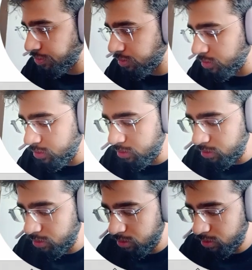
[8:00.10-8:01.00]

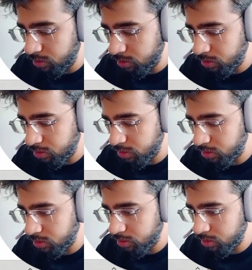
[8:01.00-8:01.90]

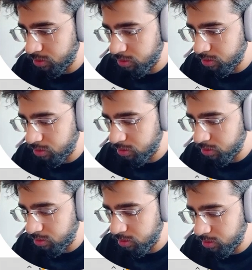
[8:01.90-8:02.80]

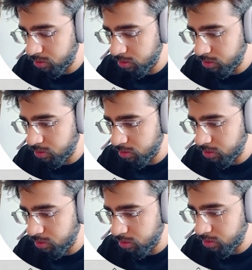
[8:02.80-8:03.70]

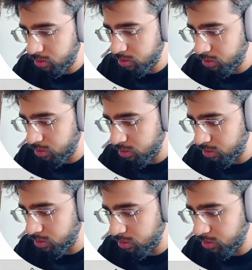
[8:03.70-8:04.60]

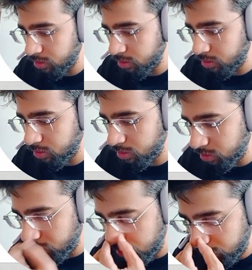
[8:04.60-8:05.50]

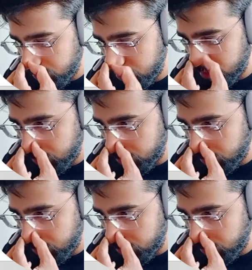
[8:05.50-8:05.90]
(no one is talking)